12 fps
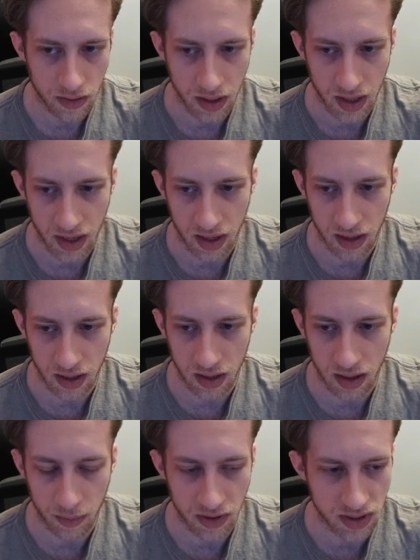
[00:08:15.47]
And
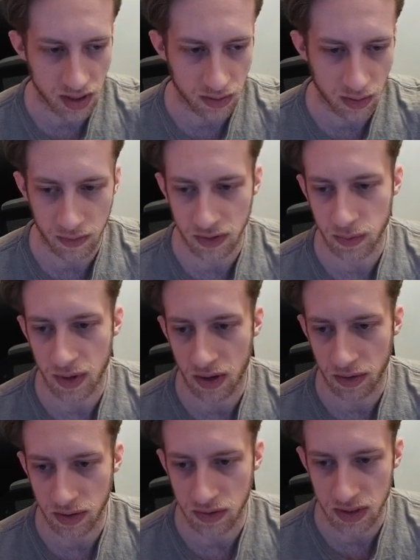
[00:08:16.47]
I'm going to check the river as well
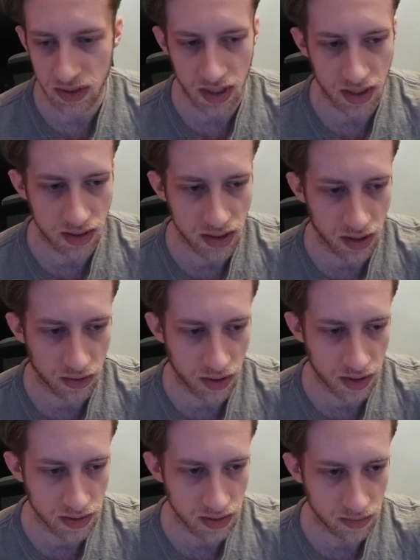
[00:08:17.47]
and use this hand to check
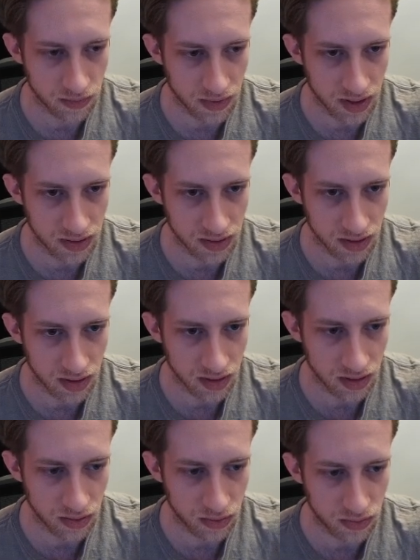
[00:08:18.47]
raise. This is a
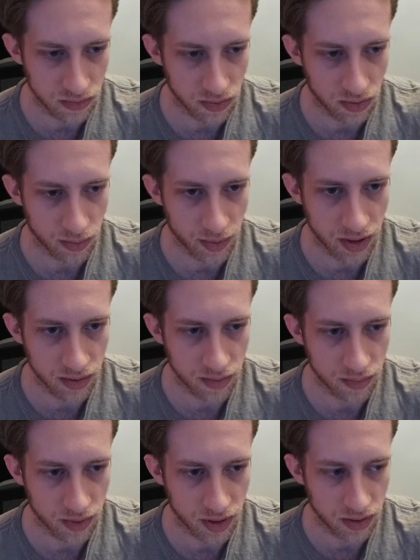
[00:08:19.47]
huge 4-bet,
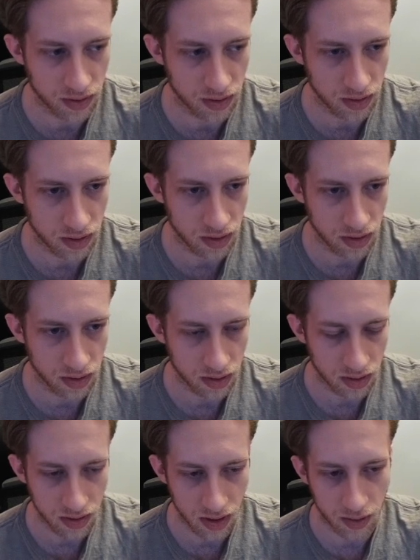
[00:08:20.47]
but
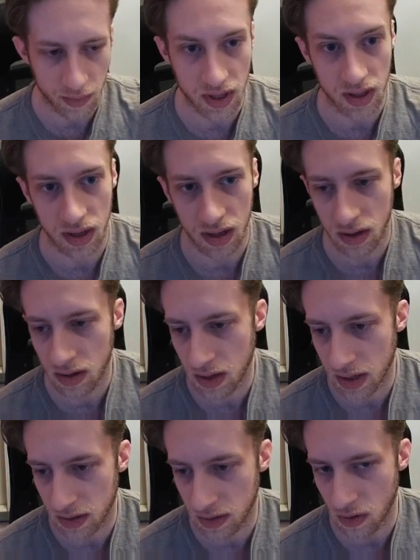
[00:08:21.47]
I'm in there
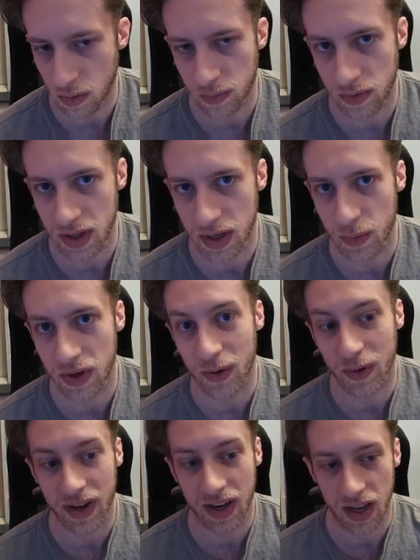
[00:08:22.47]
and hopefully we
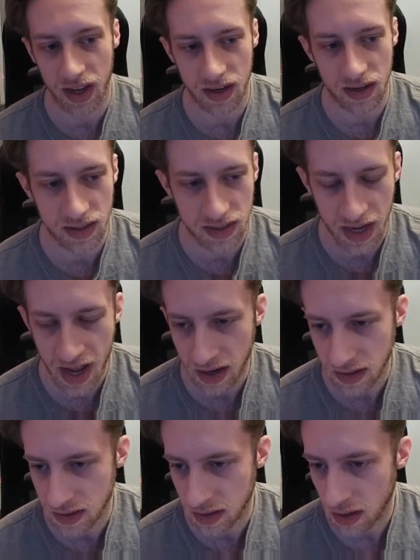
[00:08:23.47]
don't get
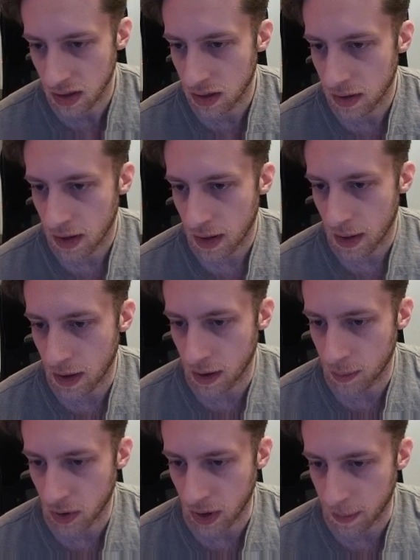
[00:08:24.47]
stacked.
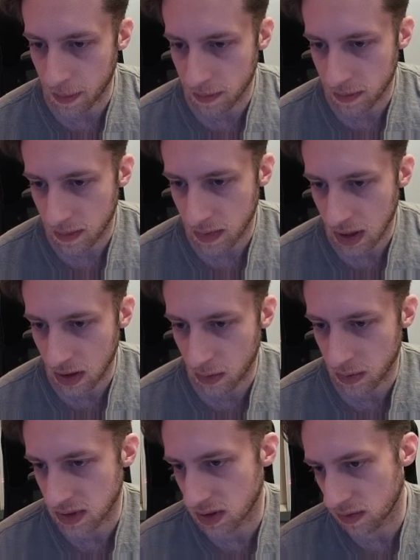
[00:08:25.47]
Okay, here
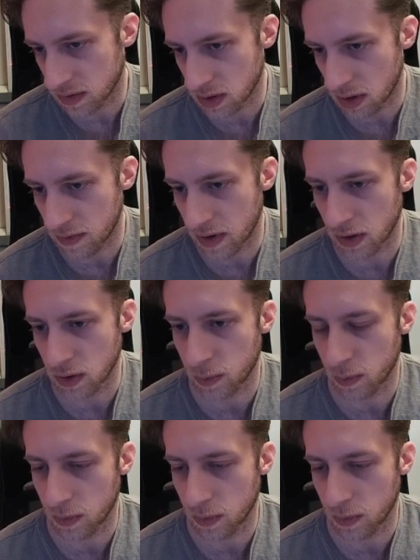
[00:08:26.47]
we still have a showdown value